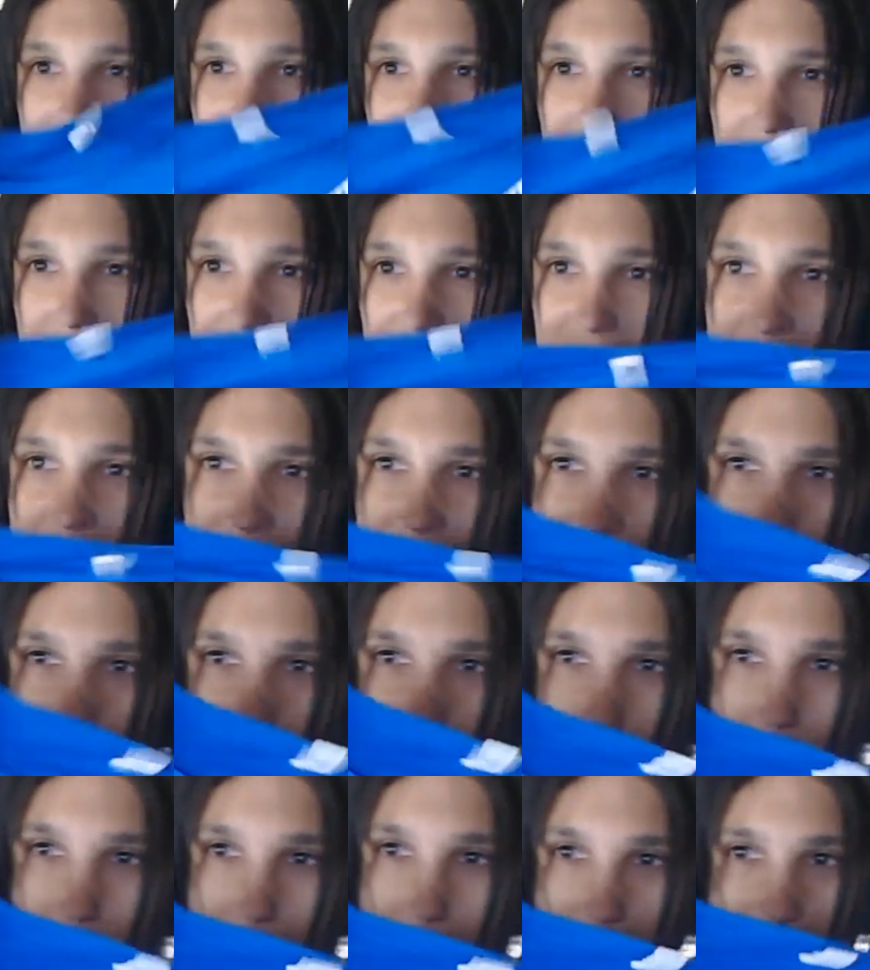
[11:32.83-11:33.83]
says
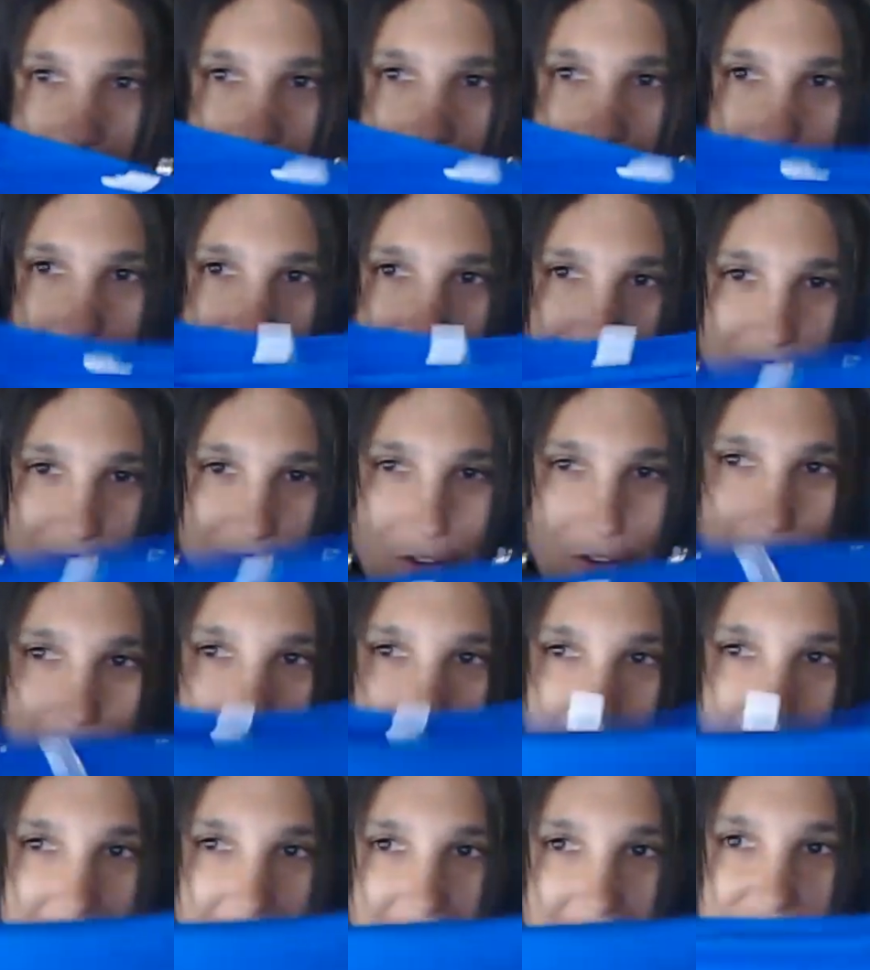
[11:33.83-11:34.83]
when I was
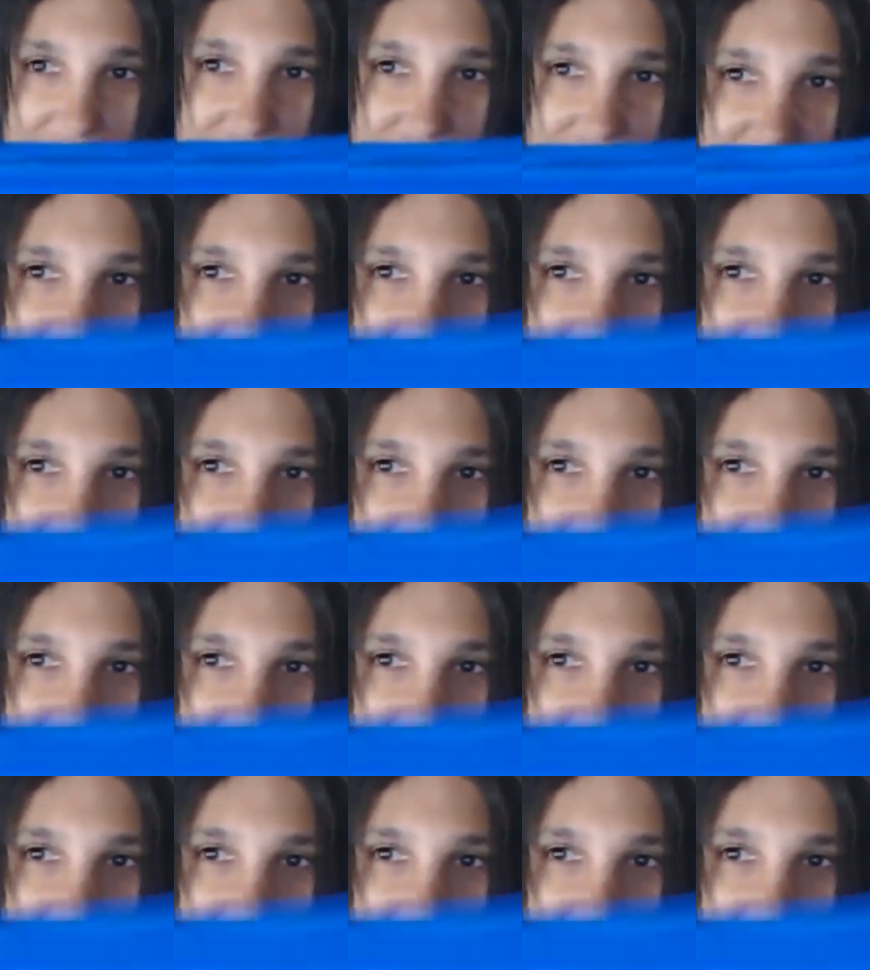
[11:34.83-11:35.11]
your age,